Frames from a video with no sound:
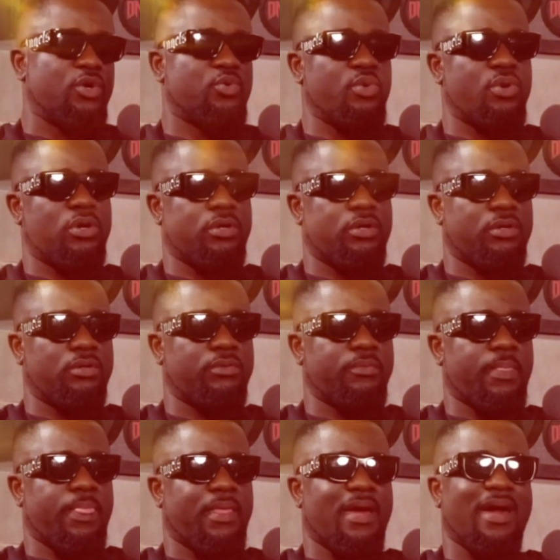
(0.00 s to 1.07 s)
who are gonna
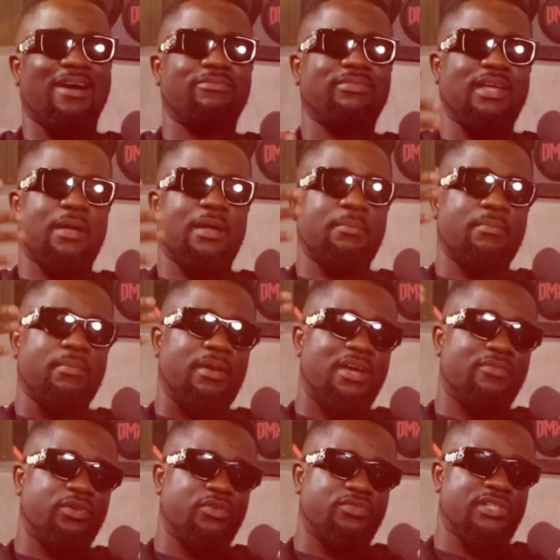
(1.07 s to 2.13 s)
have that
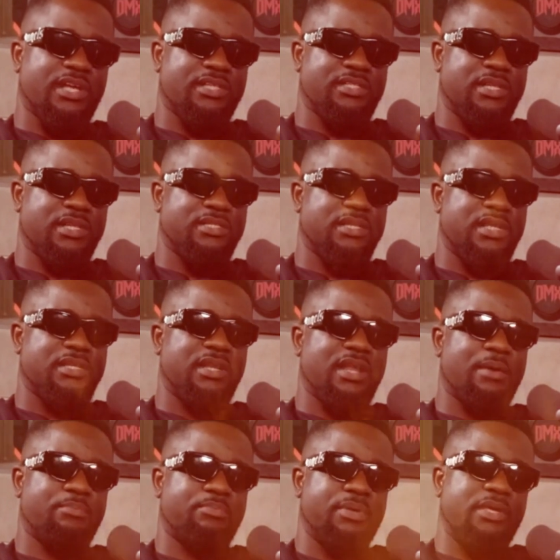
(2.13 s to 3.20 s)
level of success and
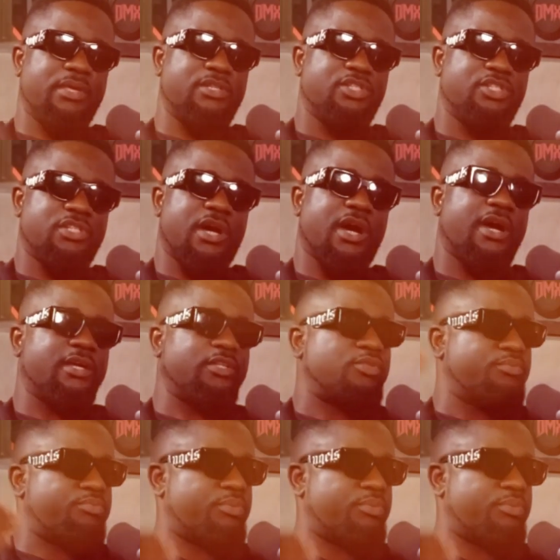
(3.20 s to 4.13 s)
not be shy to